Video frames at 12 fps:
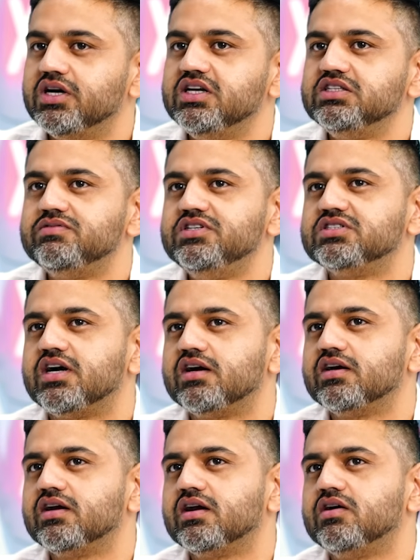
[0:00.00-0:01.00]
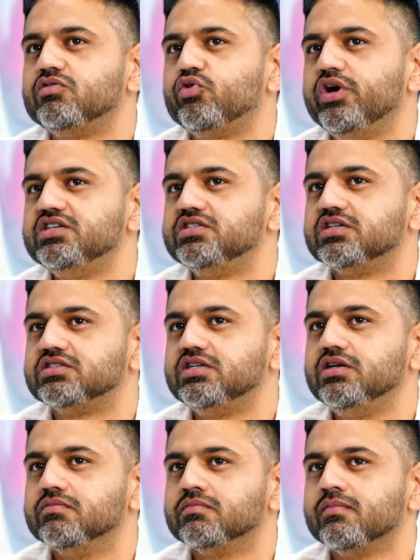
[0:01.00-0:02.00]
Middle East, we started around
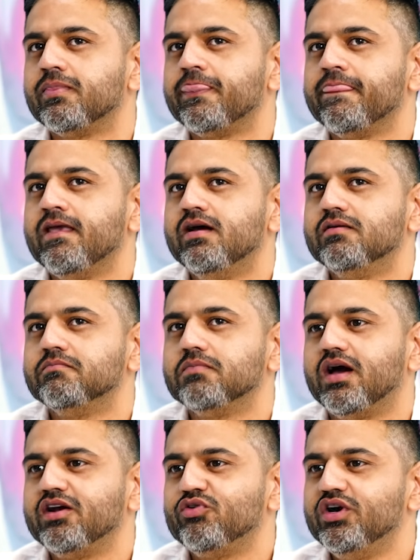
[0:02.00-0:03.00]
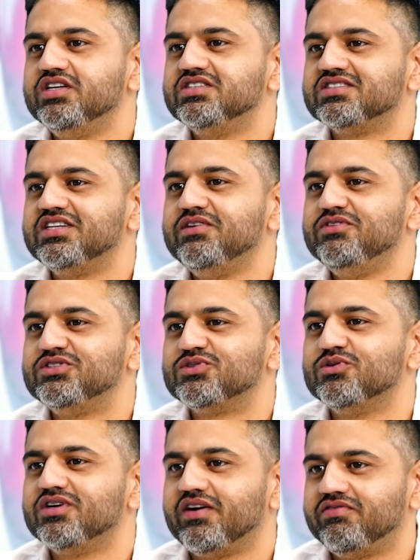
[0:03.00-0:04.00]
2016. At 2016, we
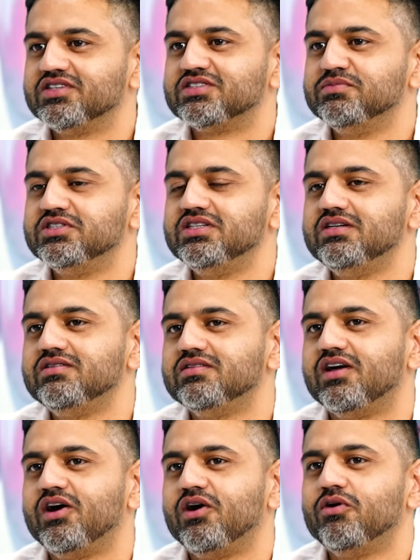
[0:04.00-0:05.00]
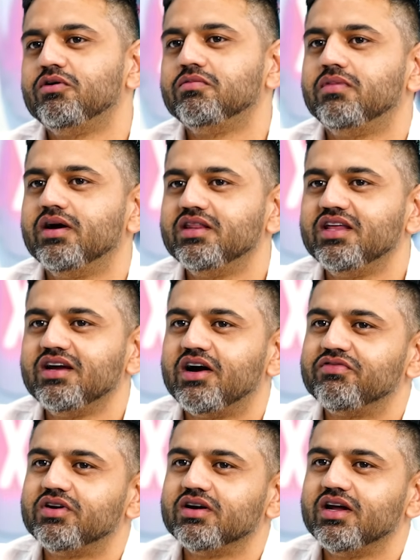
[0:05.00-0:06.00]
stored our first machine. Now, I think
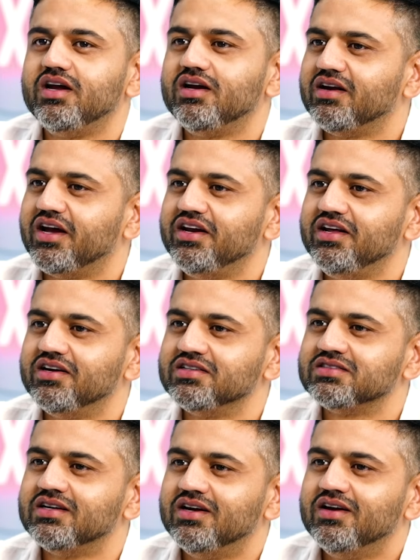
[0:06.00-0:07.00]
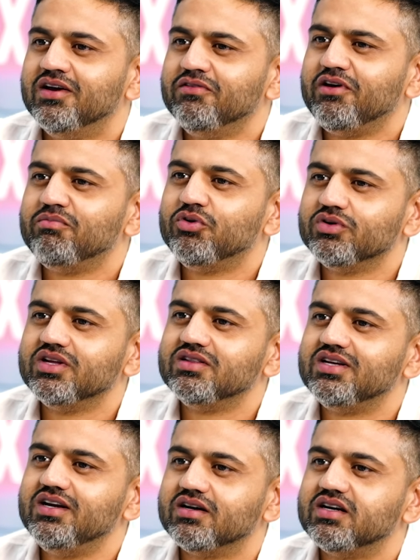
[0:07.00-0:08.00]
after eight, nine years, we have more than
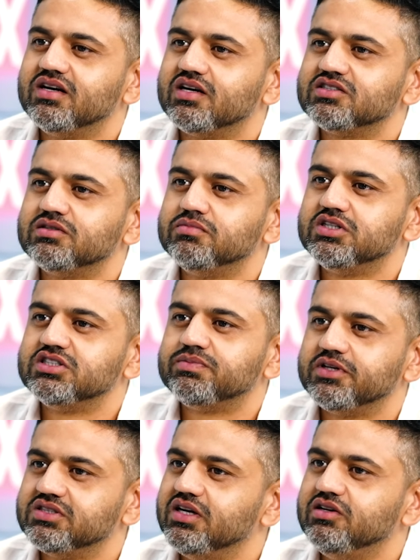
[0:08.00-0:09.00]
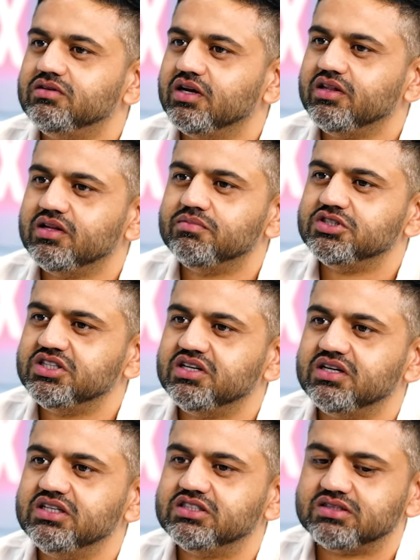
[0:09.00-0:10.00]
300 customers, especially in the
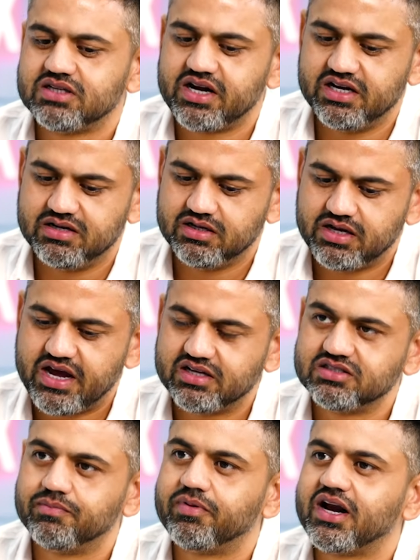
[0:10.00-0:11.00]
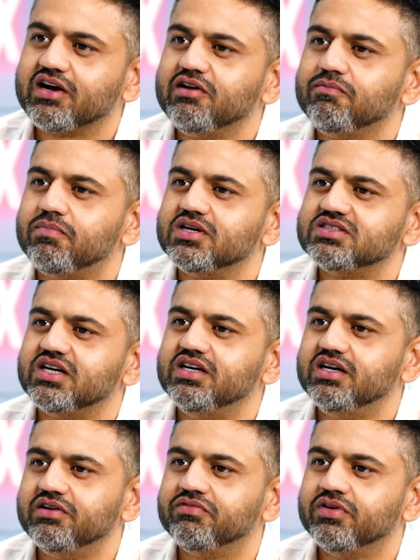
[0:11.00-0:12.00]
machinery side. Subtractive plus
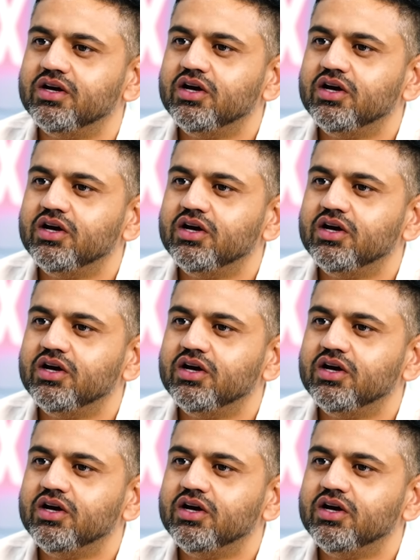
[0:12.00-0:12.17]
additive.